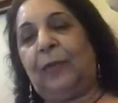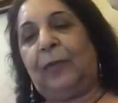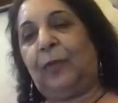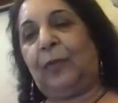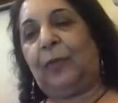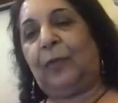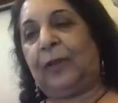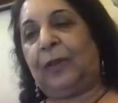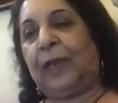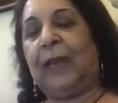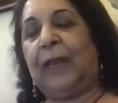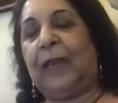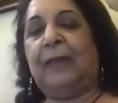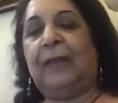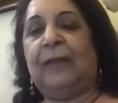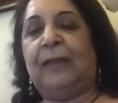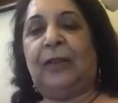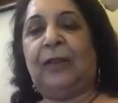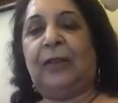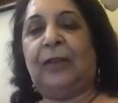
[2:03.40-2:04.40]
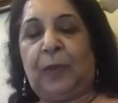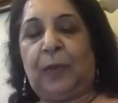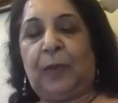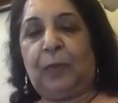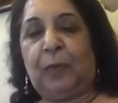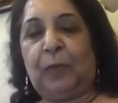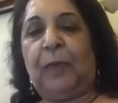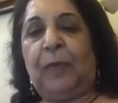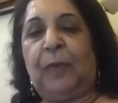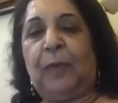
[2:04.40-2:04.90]
I would get in touch with
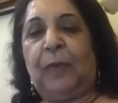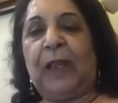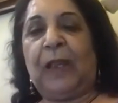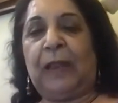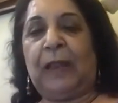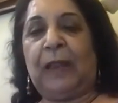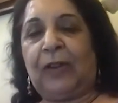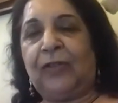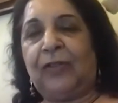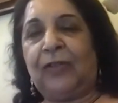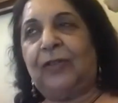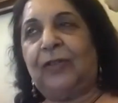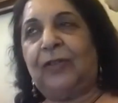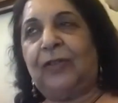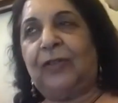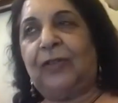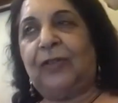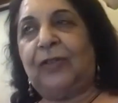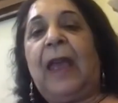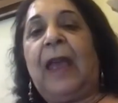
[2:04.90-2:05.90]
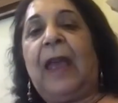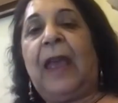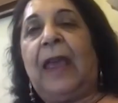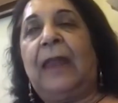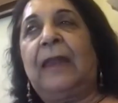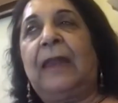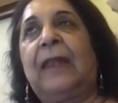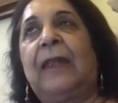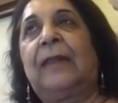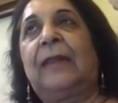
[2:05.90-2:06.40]
Mobile Creches.
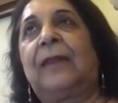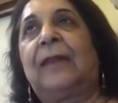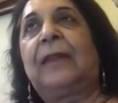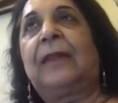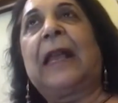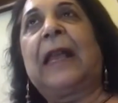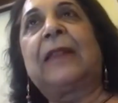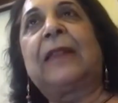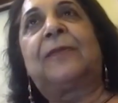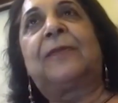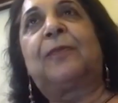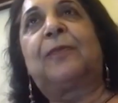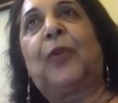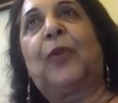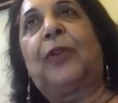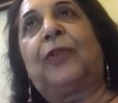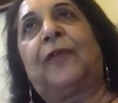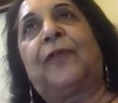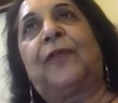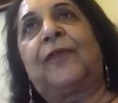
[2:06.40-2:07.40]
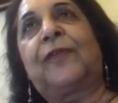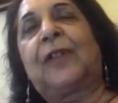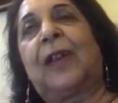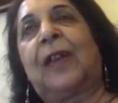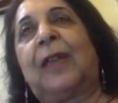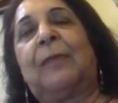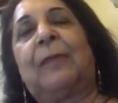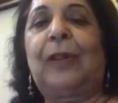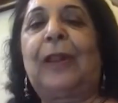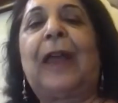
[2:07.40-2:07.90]
And it's at that point of
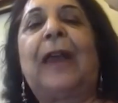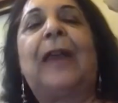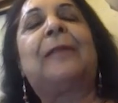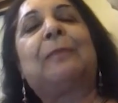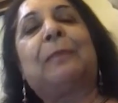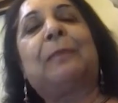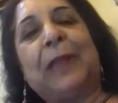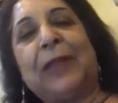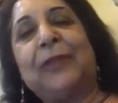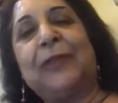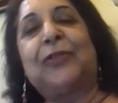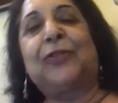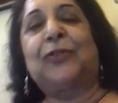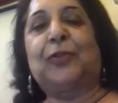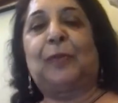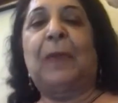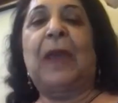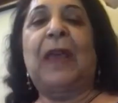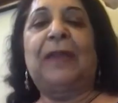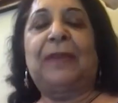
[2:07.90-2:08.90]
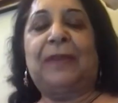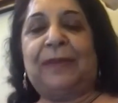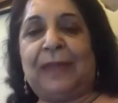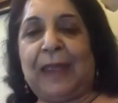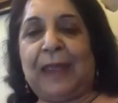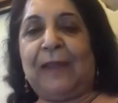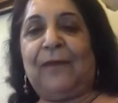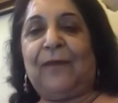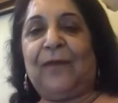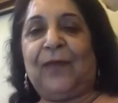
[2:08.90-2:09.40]
time that I had pledged to
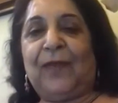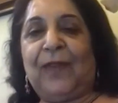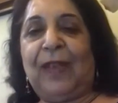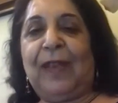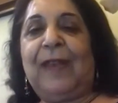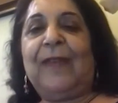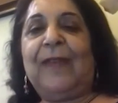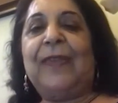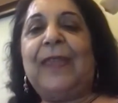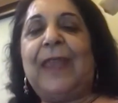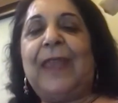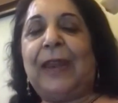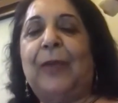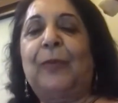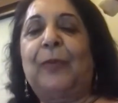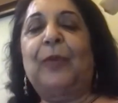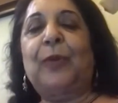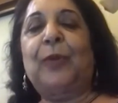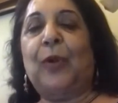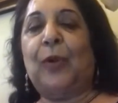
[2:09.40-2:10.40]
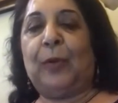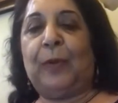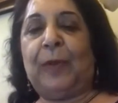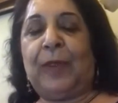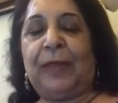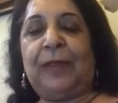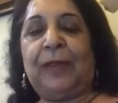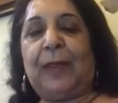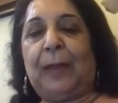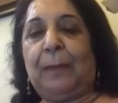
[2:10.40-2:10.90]
myself that I would
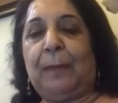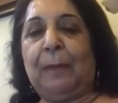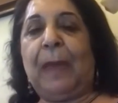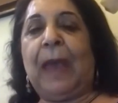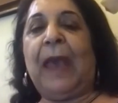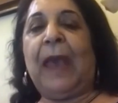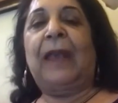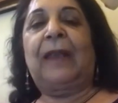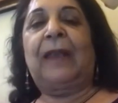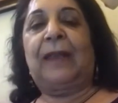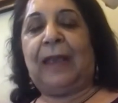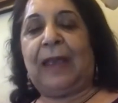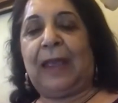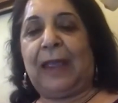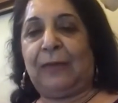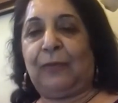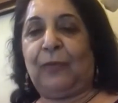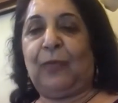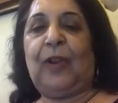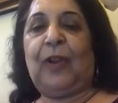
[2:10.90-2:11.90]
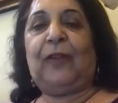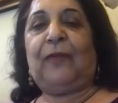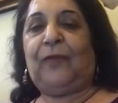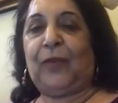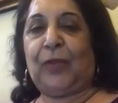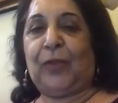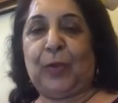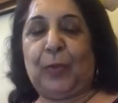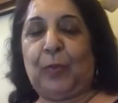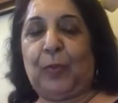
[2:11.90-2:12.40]
always come back and work
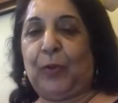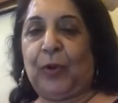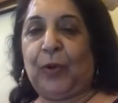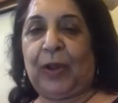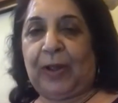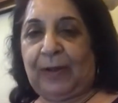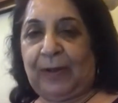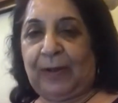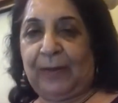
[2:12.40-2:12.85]
for the poor.